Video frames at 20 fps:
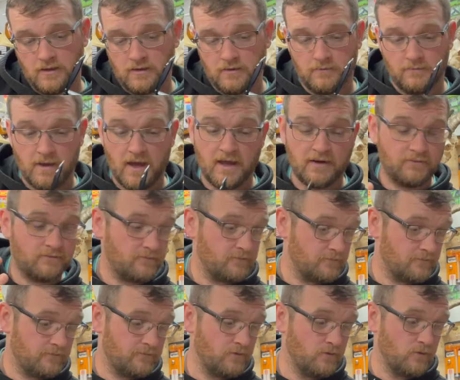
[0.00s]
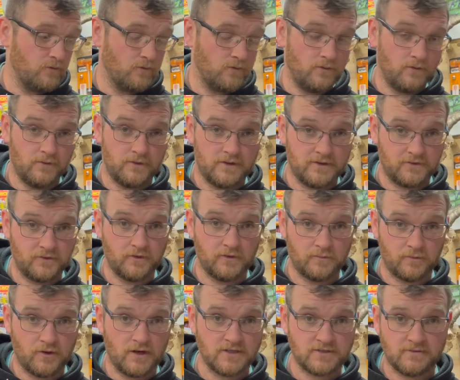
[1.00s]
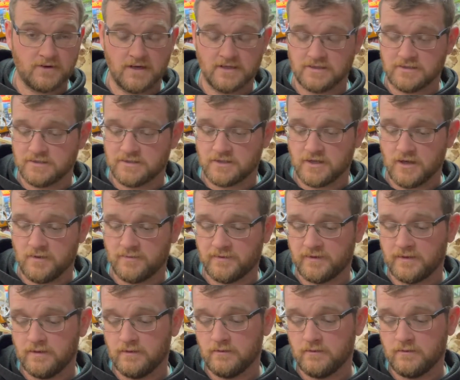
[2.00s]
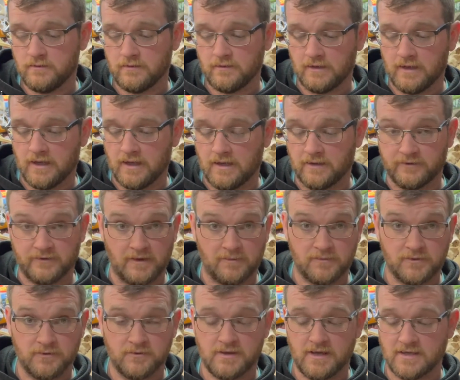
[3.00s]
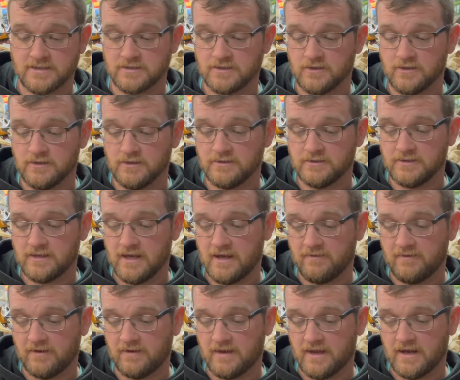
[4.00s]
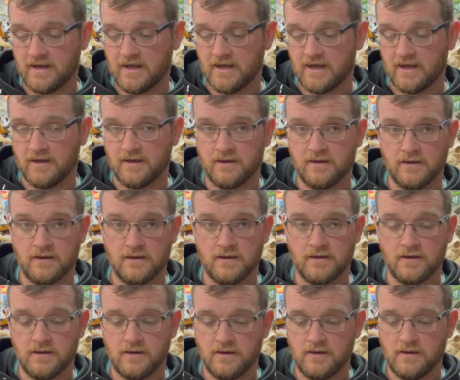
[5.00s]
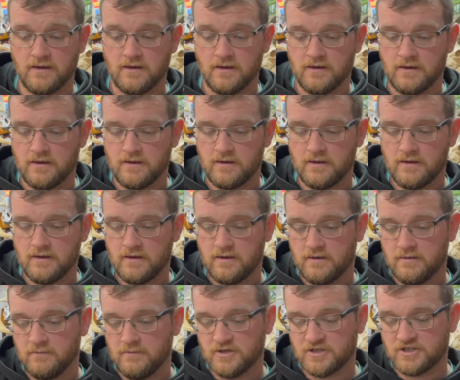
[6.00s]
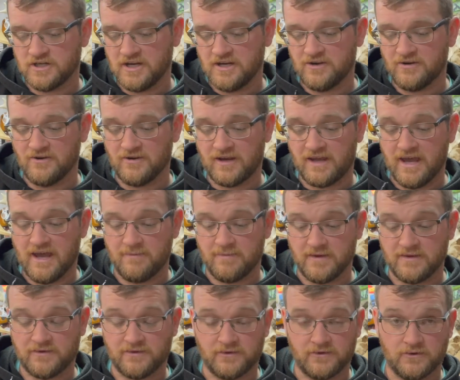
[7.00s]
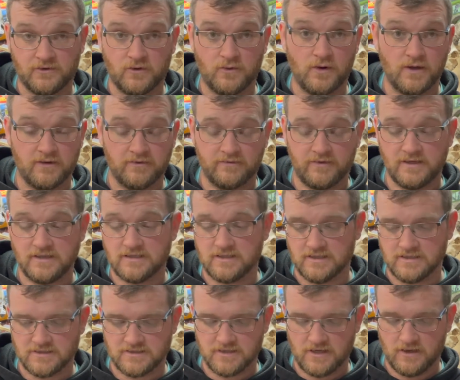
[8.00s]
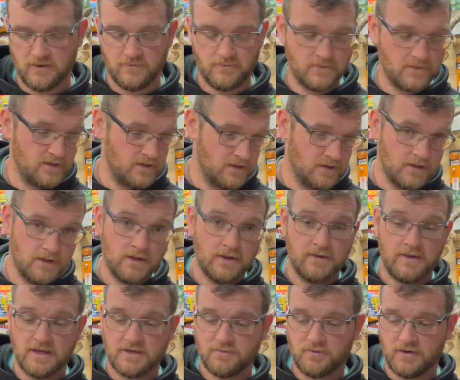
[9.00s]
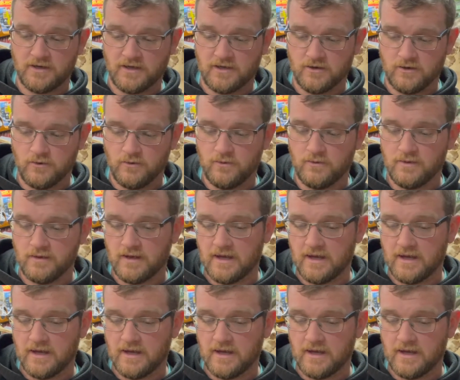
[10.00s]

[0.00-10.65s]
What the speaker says: man, for the sort of price range this scope's in, sub $2,000, having that machined on cap, that's quite a feature, so that's pretty cool.